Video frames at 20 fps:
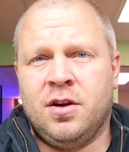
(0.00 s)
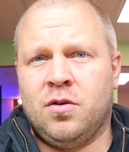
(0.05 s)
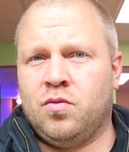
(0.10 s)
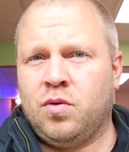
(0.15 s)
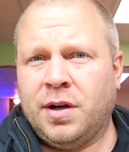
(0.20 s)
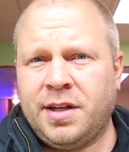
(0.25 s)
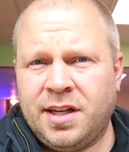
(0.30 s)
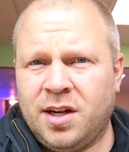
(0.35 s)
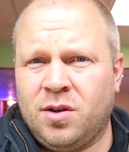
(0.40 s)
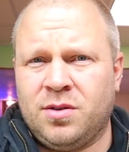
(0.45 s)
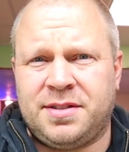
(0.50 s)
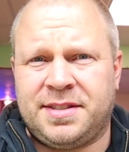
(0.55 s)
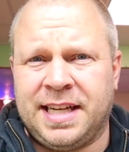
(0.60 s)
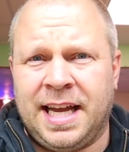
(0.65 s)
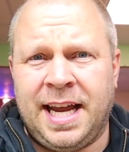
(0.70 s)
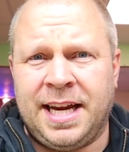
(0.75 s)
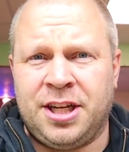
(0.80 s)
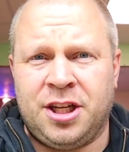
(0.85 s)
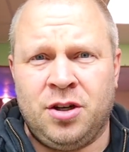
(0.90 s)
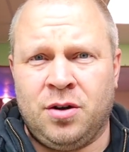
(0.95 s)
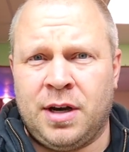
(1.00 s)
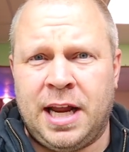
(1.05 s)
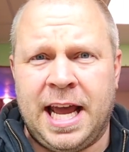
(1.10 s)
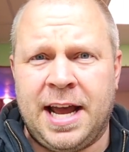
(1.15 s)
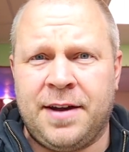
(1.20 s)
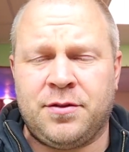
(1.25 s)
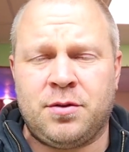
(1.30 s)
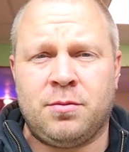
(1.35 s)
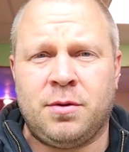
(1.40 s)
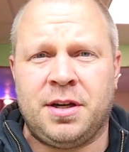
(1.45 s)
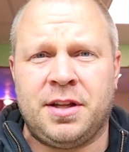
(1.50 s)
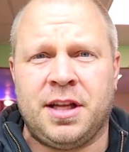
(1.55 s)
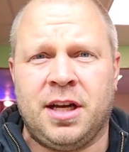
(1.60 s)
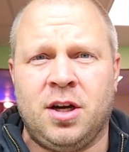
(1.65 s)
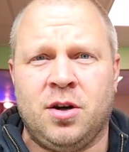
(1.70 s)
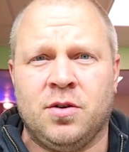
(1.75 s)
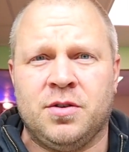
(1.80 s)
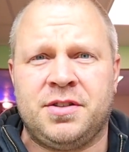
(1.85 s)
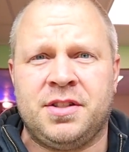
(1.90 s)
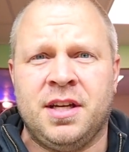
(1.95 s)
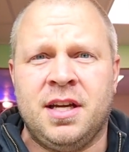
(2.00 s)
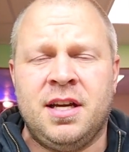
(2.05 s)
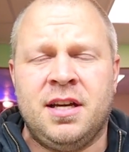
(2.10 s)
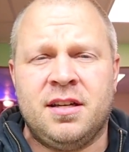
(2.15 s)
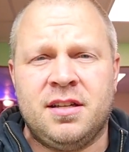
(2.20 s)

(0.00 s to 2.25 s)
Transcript: Run it outside. You don't have to run in the house.